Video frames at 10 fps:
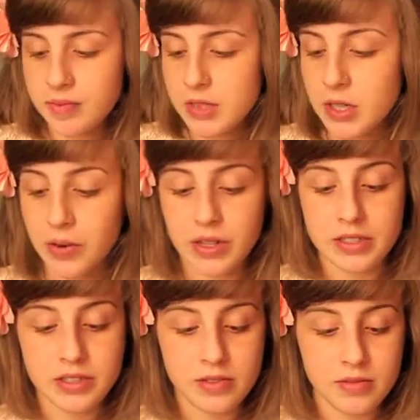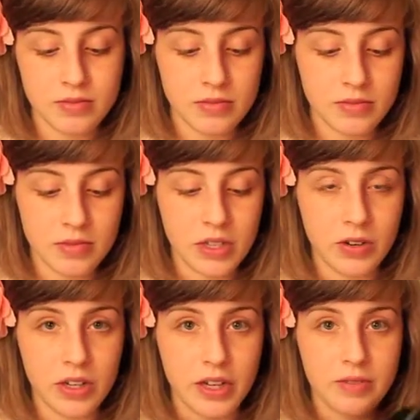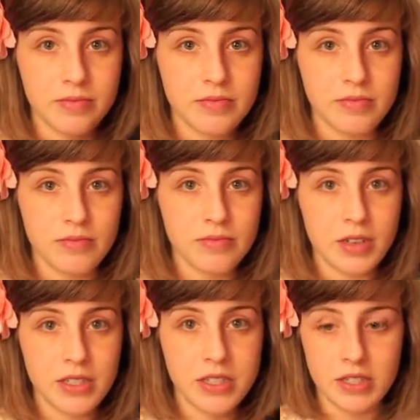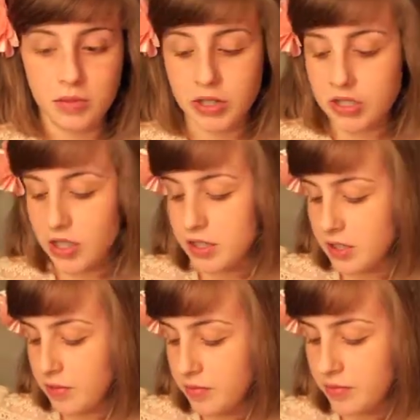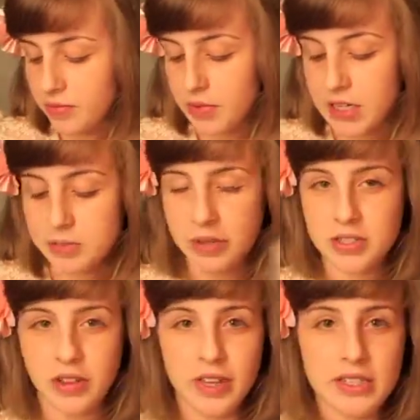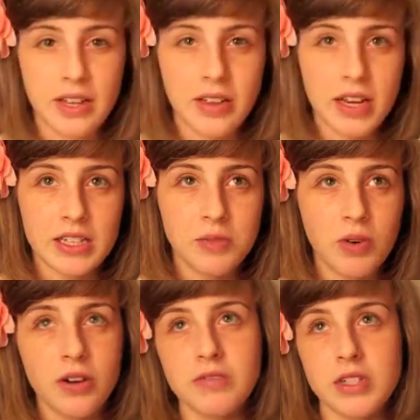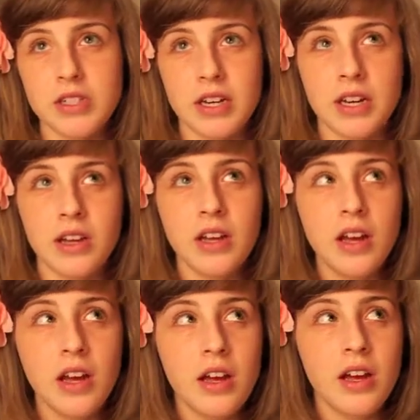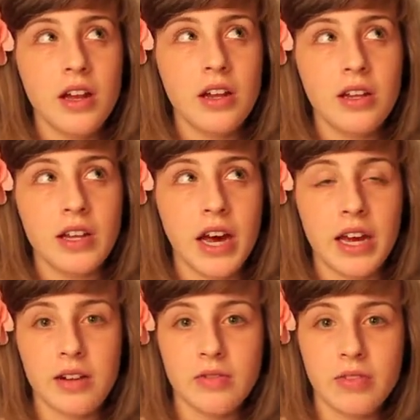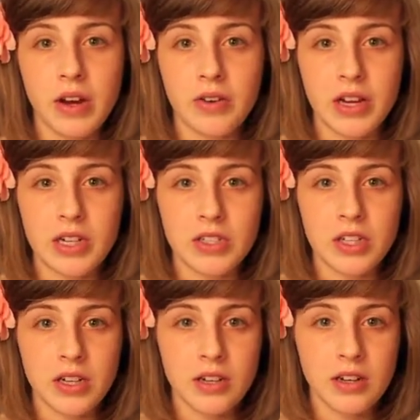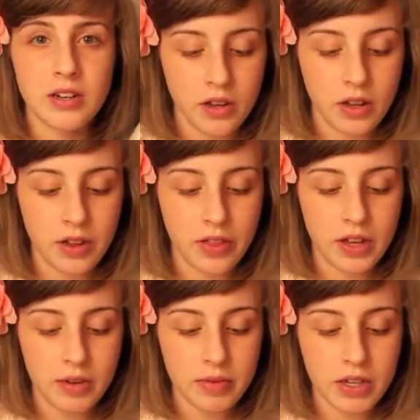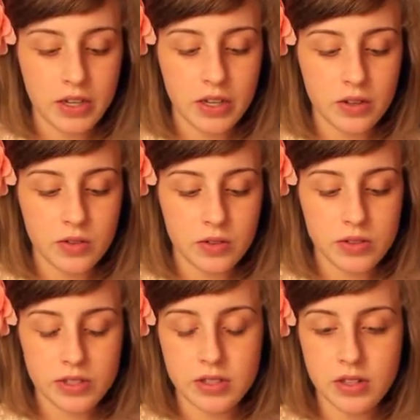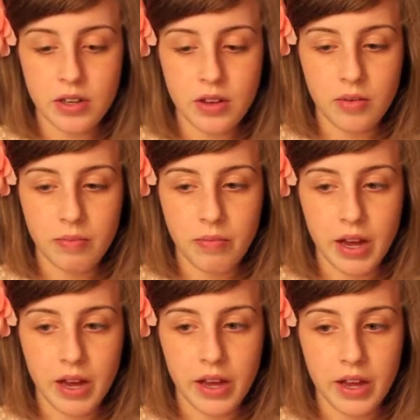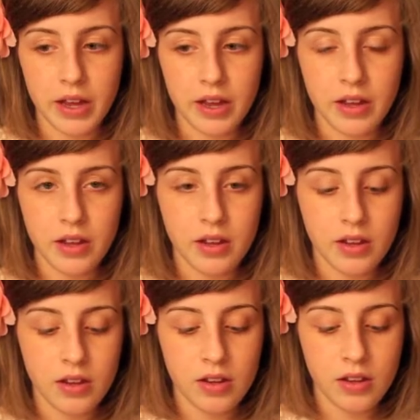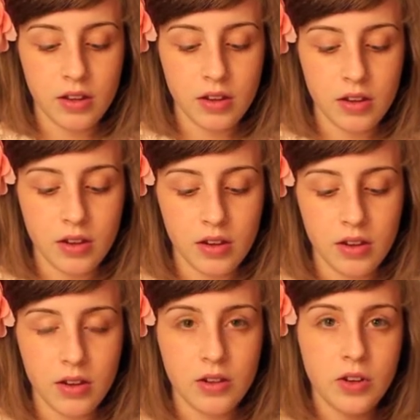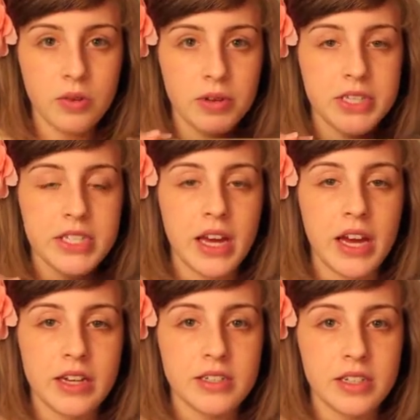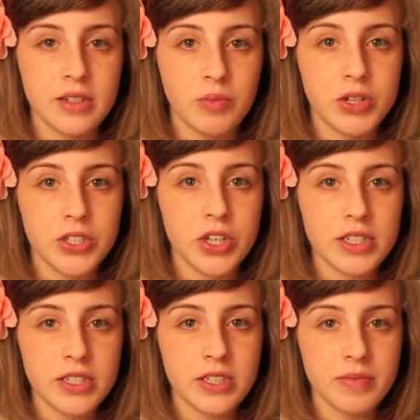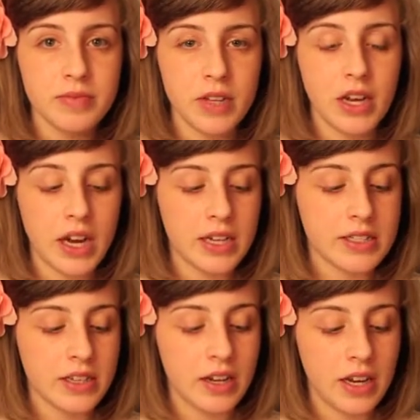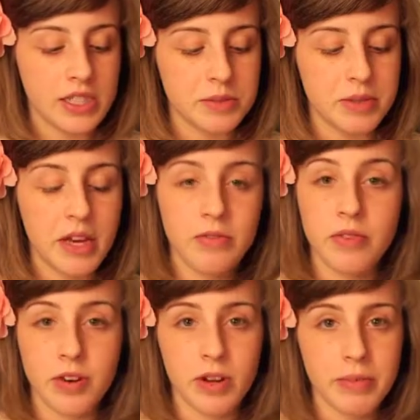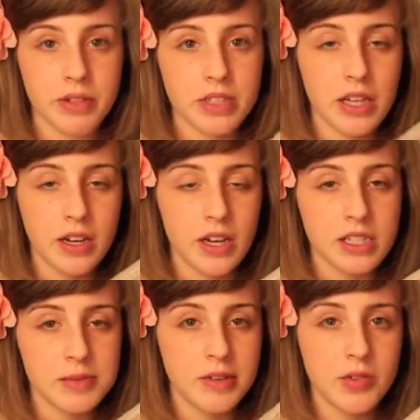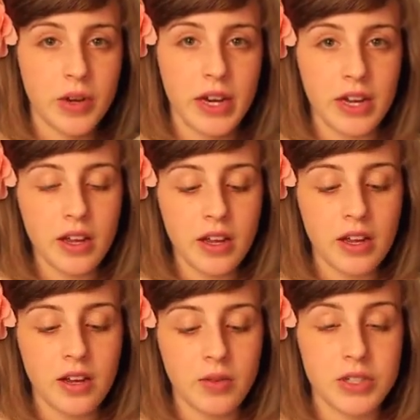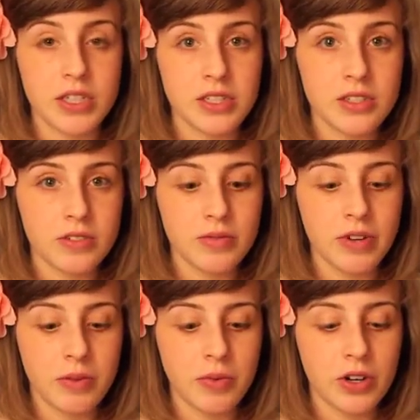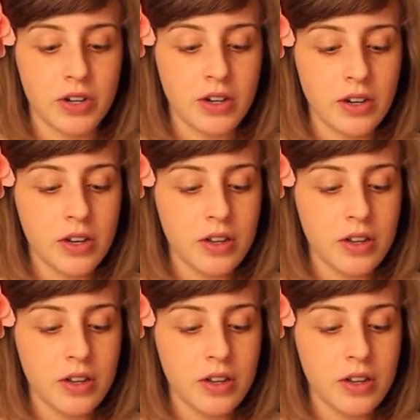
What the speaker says: So it's literally a tinted moisturizer. As opposed to this, I think it's more of just like a light foundation. I think I'm going to use my Mercier tinted moisturizer. It has an SPF already built in, SPF 20, which is very important.